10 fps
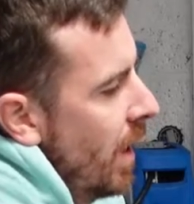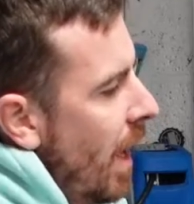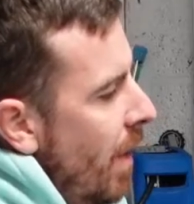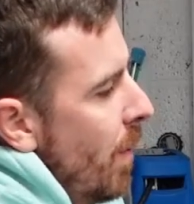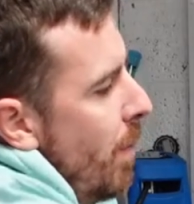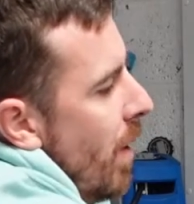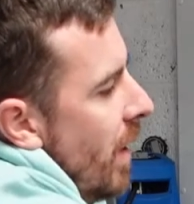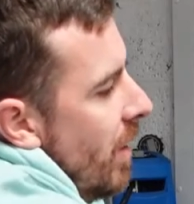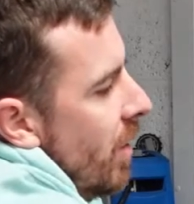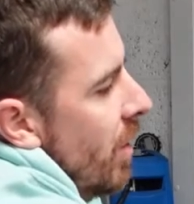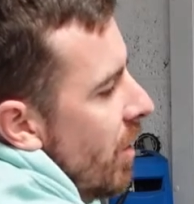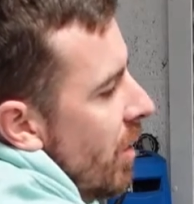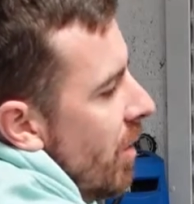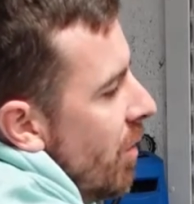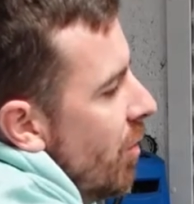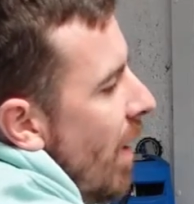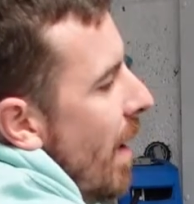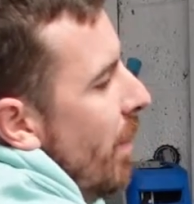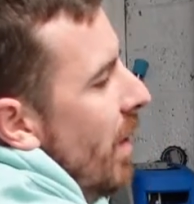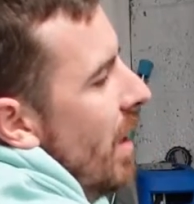and then we put these
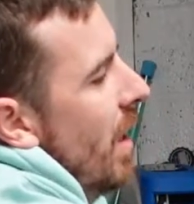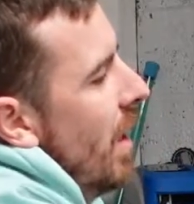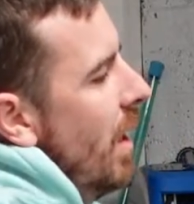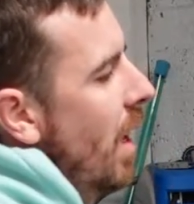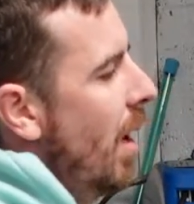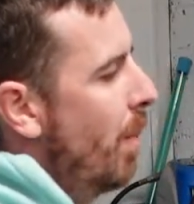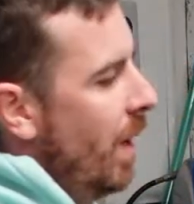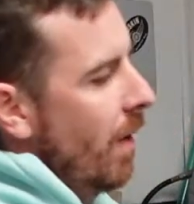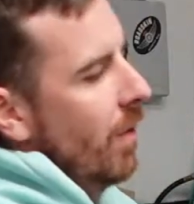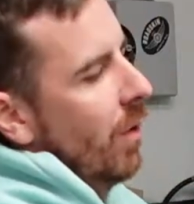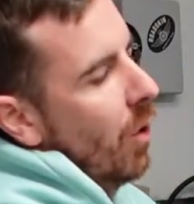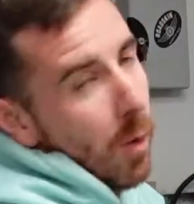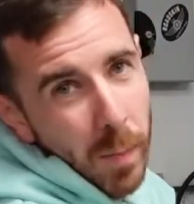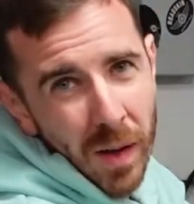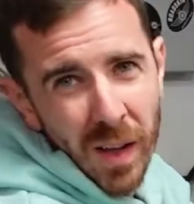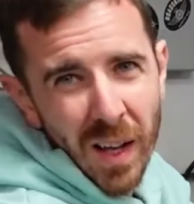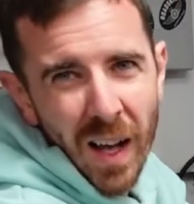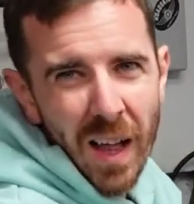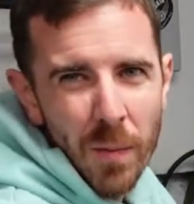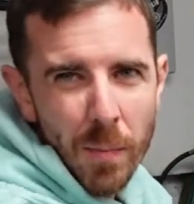straps up and over the top,
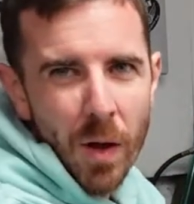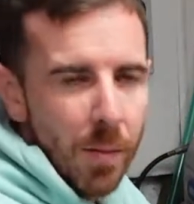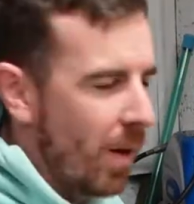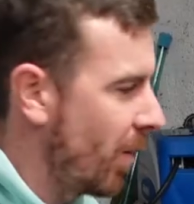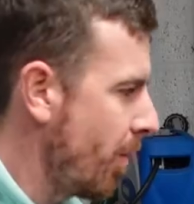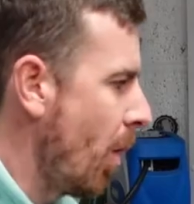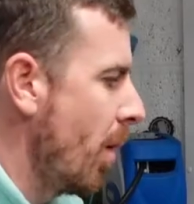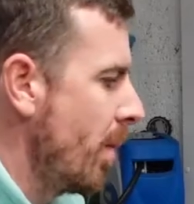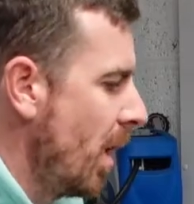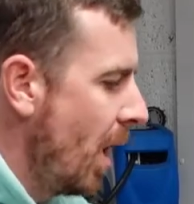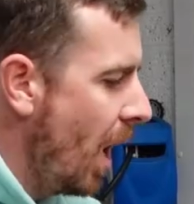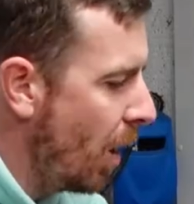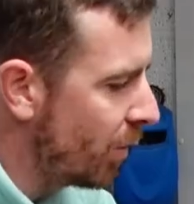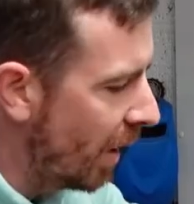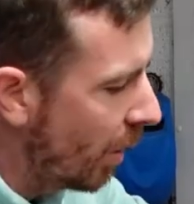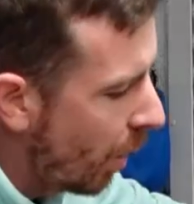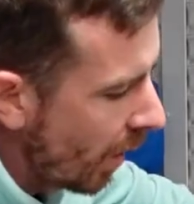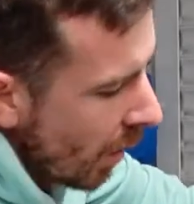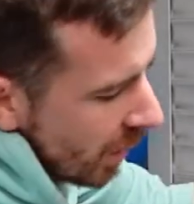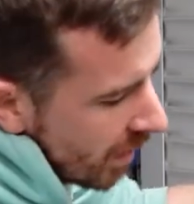and then we put them under the bottom. It holds it in
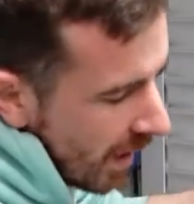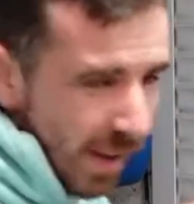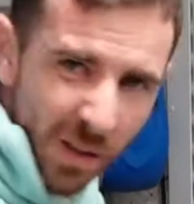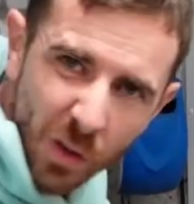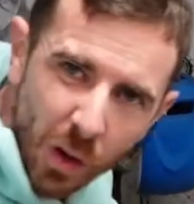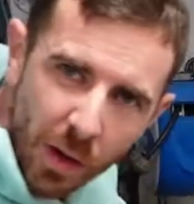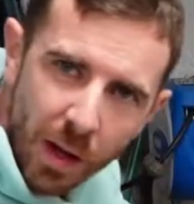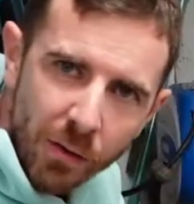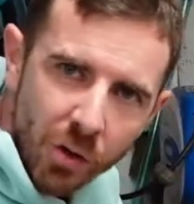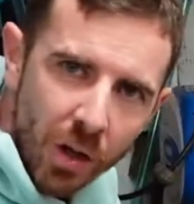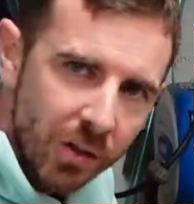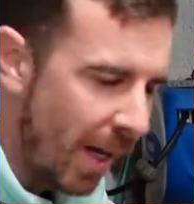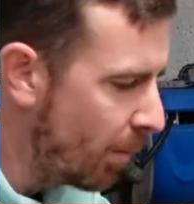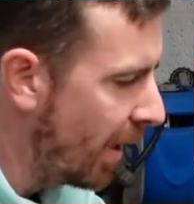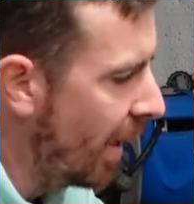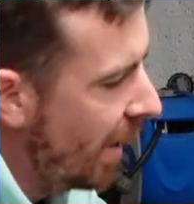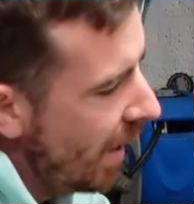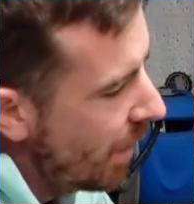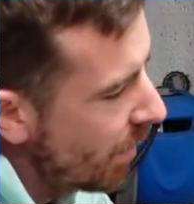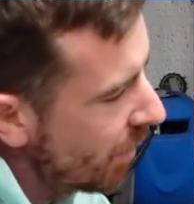quite nicely. I've got a charge cable down
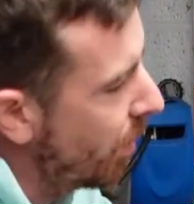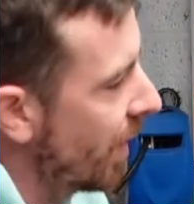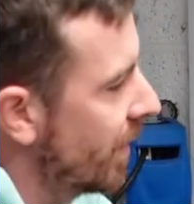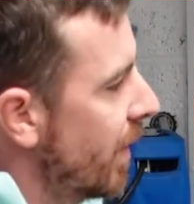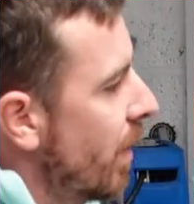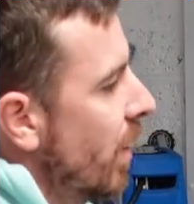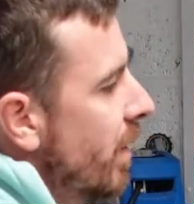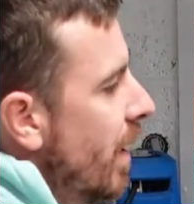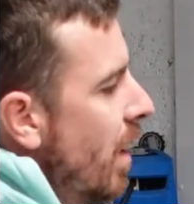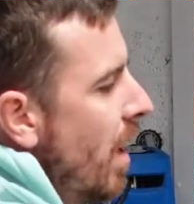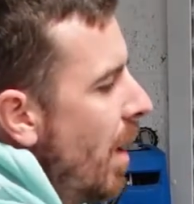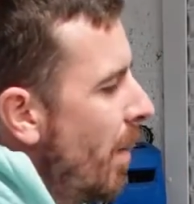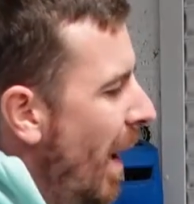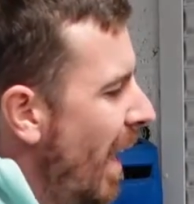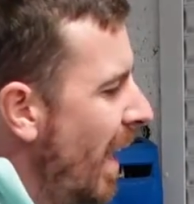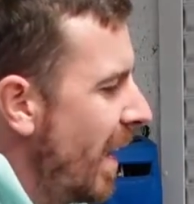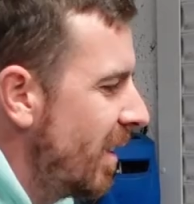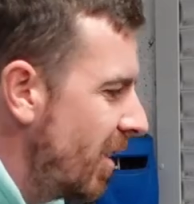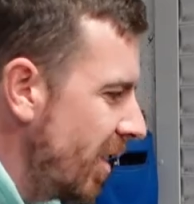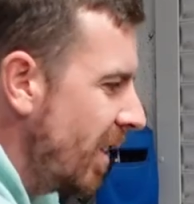here which plugs in nicely, but it
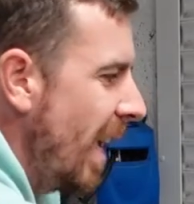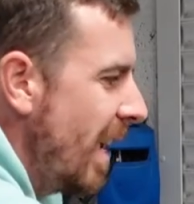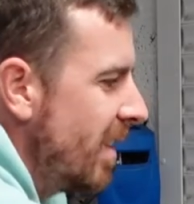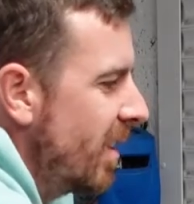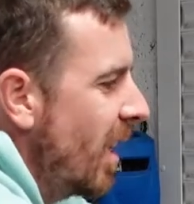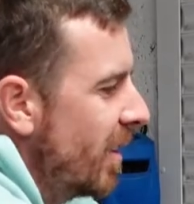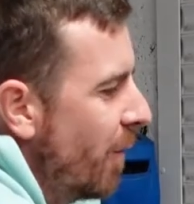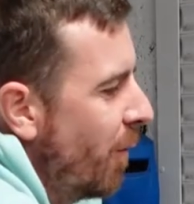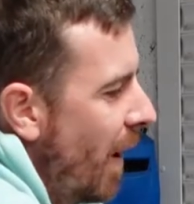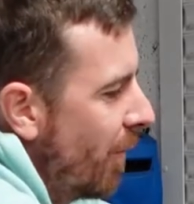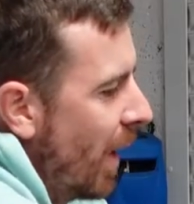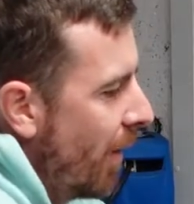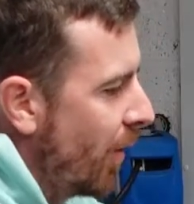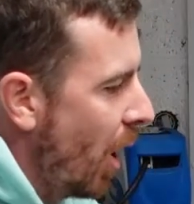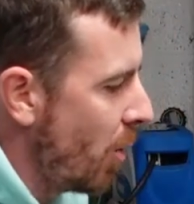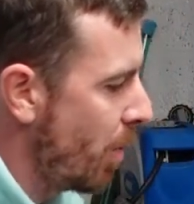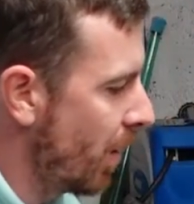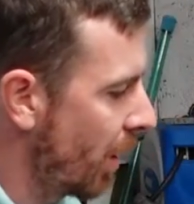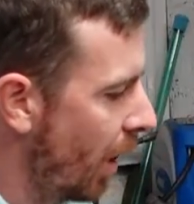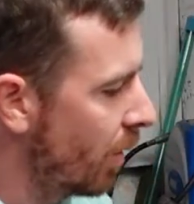is such a faff to have to
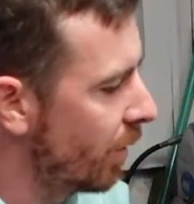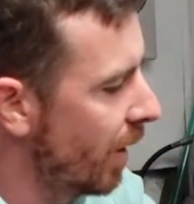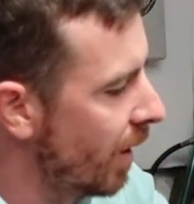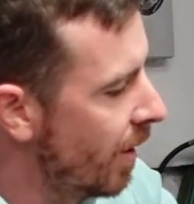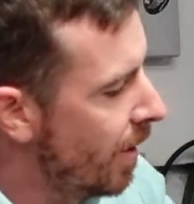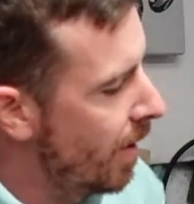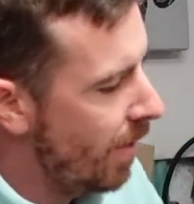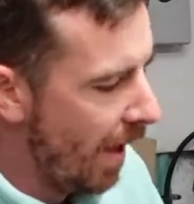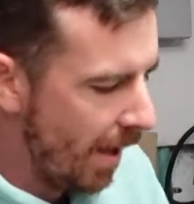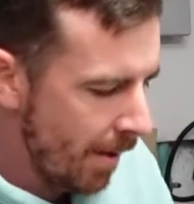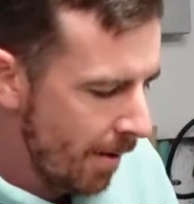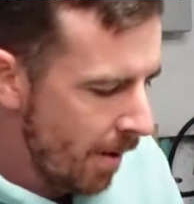open and close it that